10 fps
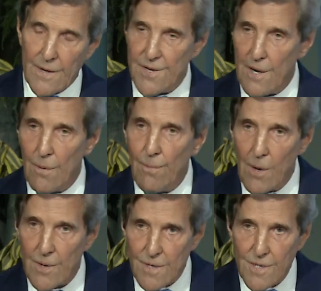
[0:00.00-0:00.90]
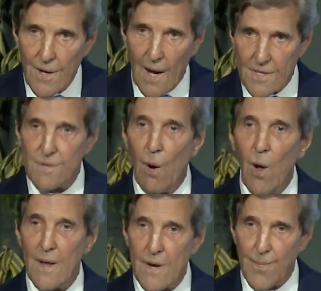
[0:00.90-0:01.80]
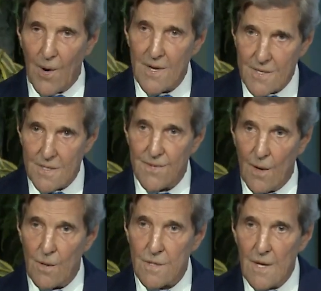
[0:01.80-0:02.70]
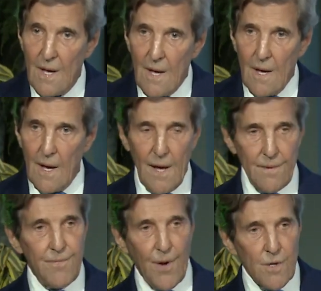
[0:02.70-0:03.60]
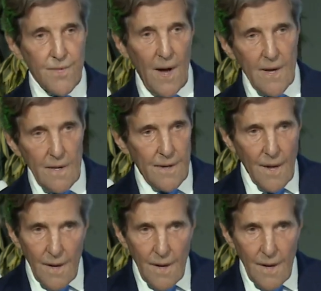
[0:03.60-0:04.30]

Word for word: and General Motors, not small enterprises, folks, and Volkswagen and